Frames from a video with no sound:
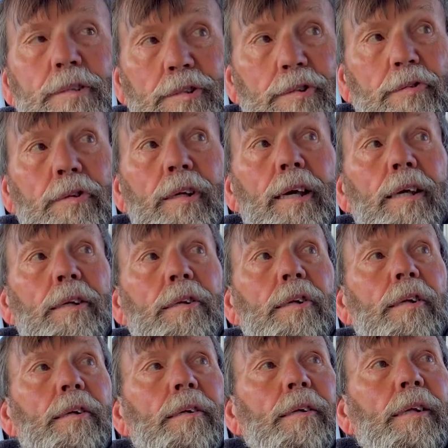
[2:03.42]
So you got,
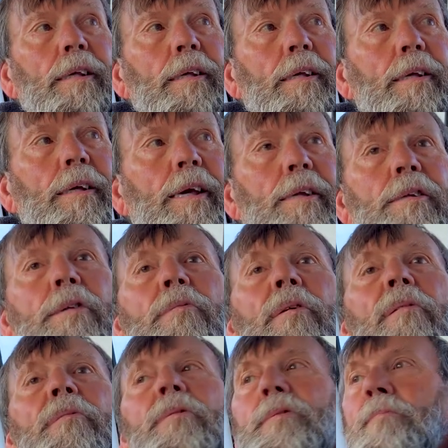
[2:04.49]
after you
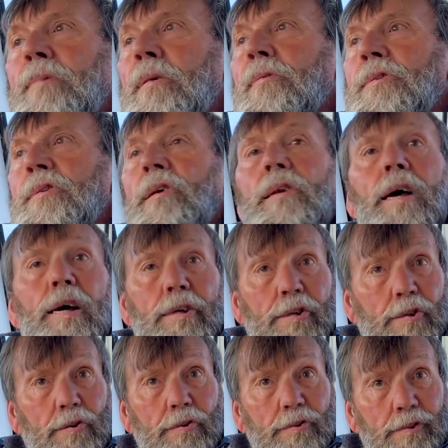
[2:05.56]
work with people so long, you
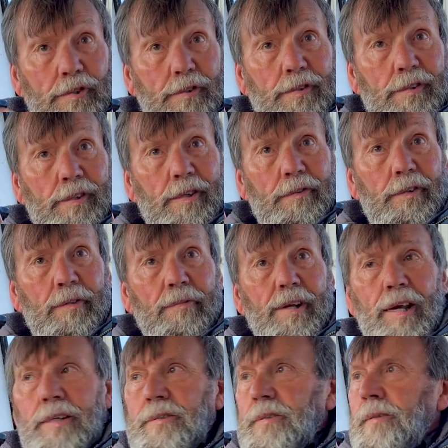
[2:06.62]
know it'll be
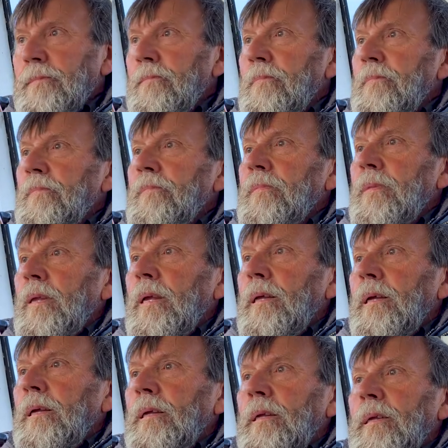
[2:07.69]
reaction.
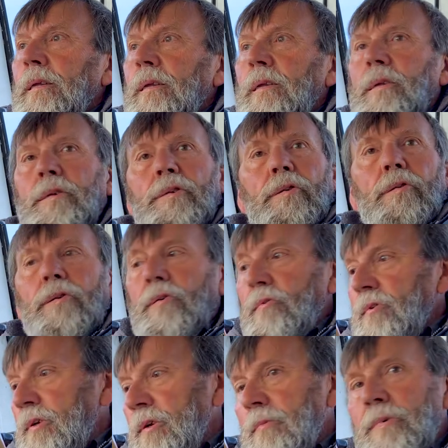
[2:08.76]
So
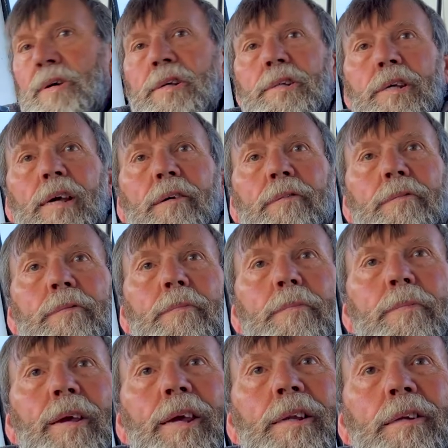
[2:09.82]
Gord there by yourself.
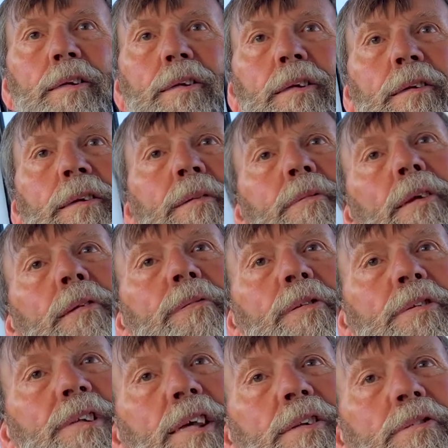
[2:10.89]
Painting, and then and
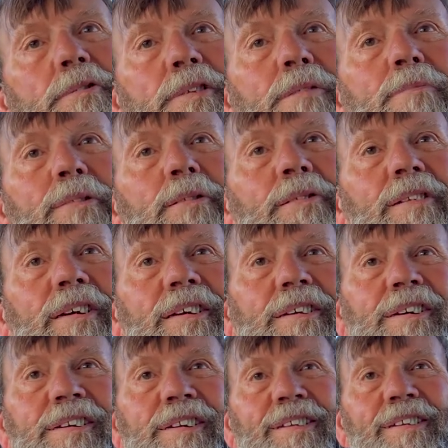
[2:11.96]
all they had to do something too,
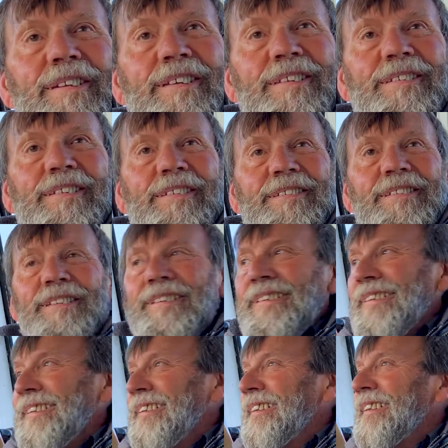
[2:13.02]
right?
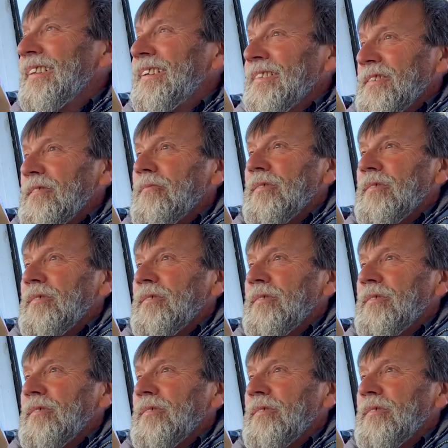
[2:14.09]
So